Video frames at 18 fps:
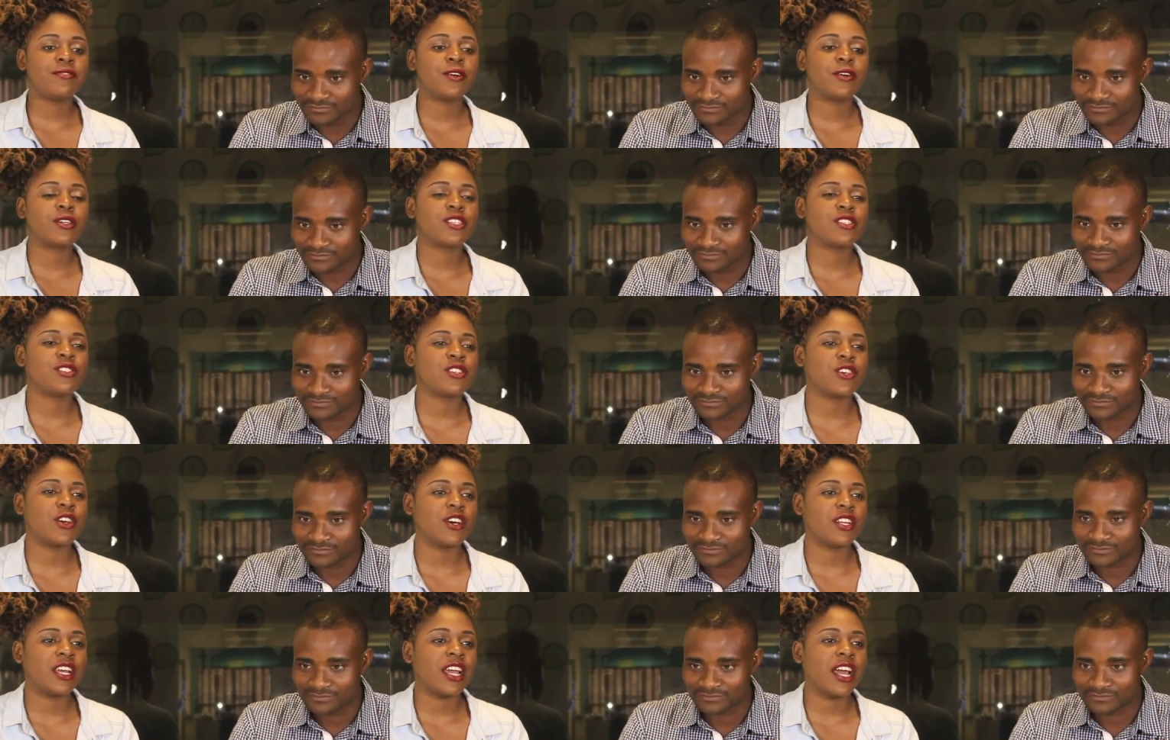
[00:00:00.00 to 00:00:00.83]

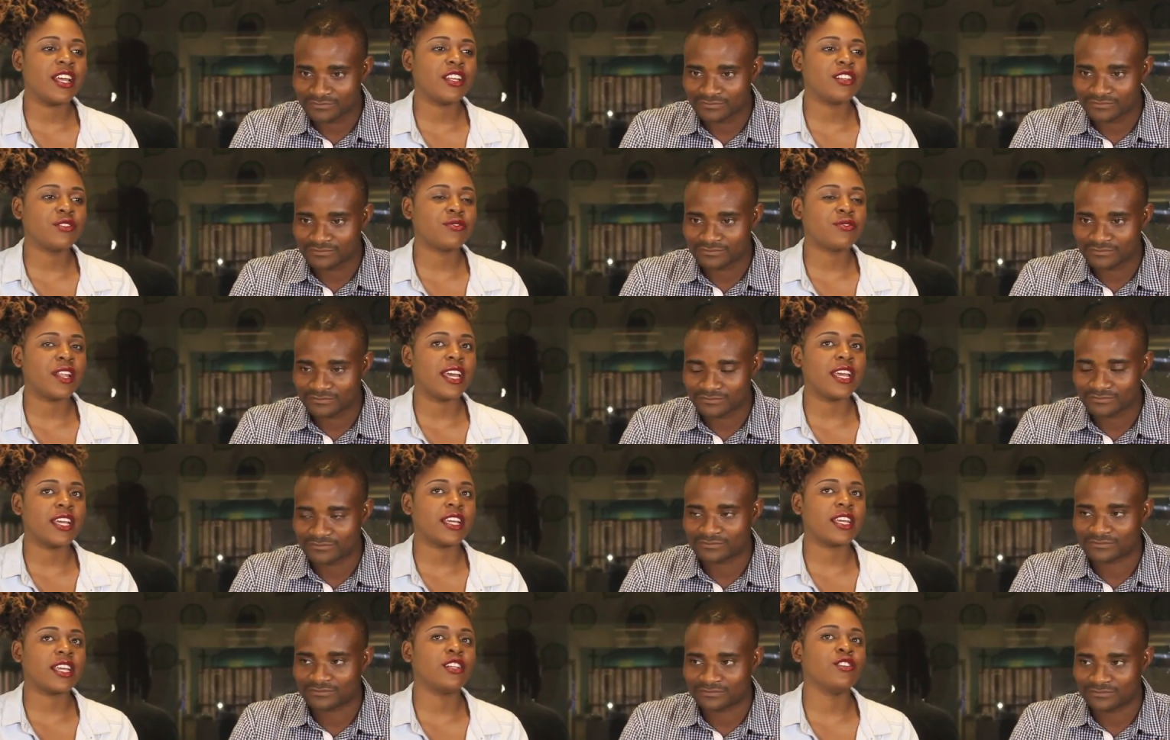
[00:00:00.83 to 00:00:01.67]
Speaker 1: focusing on kind of
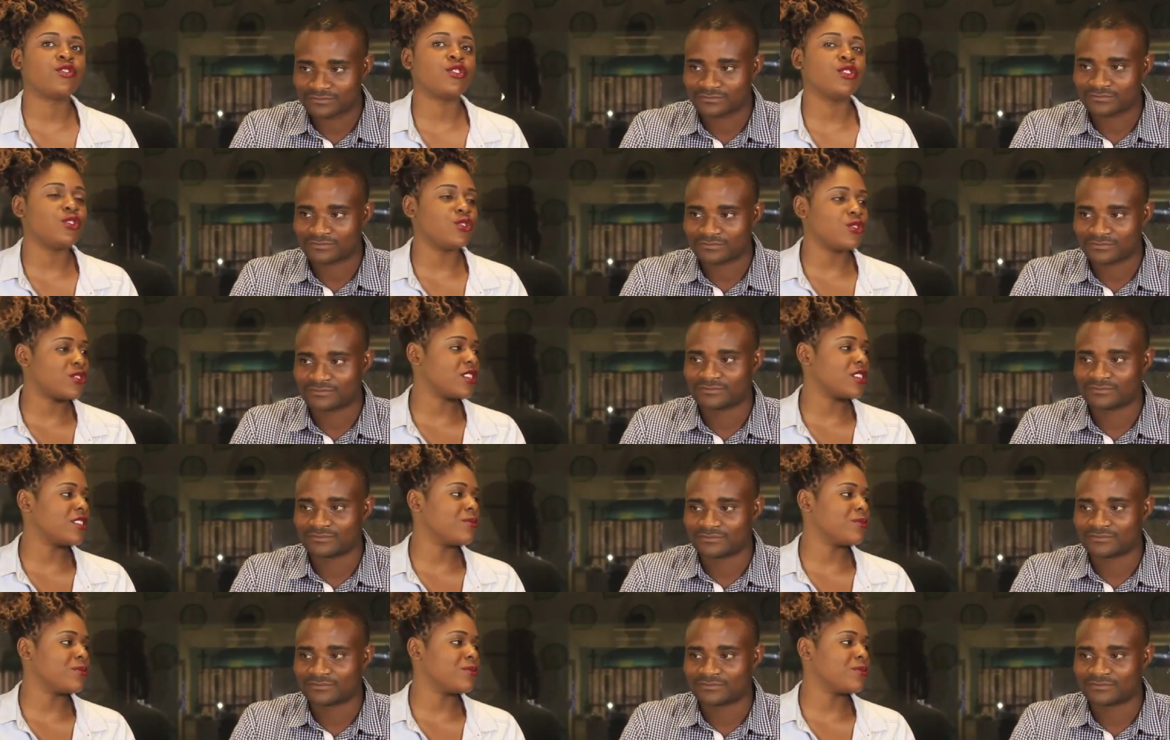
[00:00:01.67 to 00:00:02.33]
like introducing